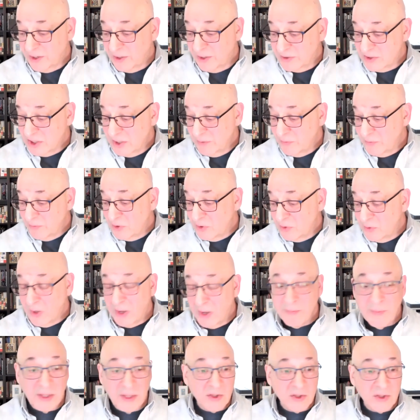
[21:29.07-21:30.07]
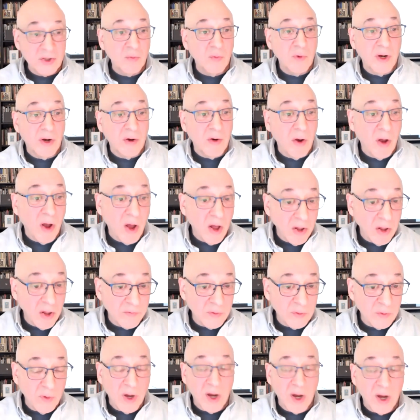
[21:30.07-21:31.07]
And some of you, I'm not sure where all of
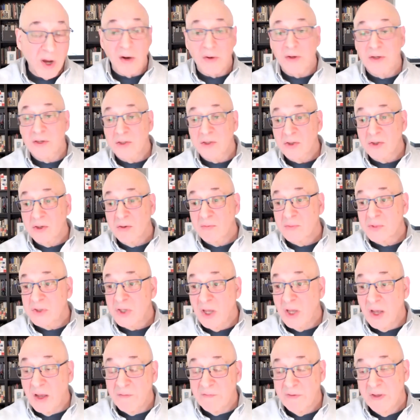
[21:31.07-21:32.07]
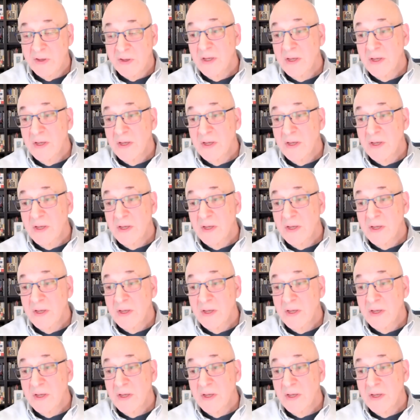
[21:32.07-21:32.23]
you are in terms of